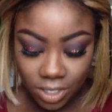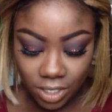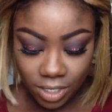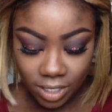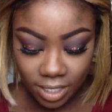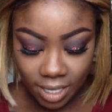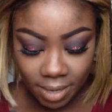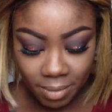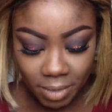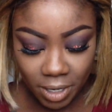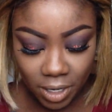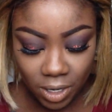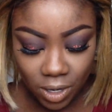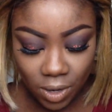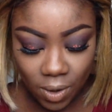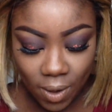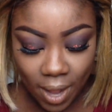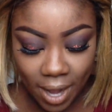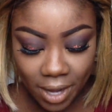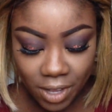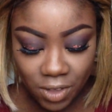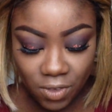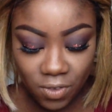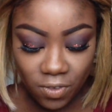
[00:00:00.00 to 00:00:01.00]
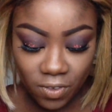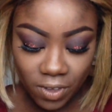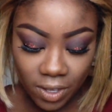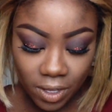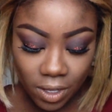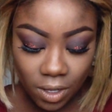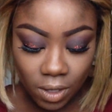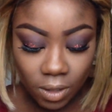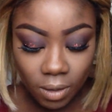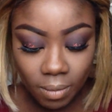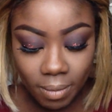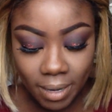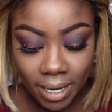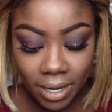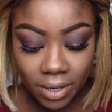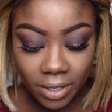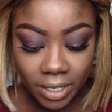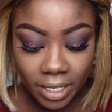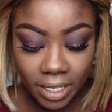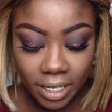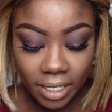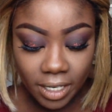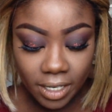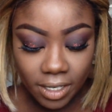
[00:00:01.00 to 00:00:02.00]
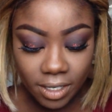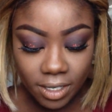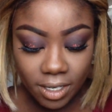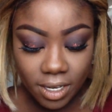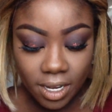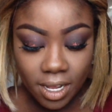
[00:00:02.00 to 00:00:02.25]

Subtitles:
just let me know how you feel about it,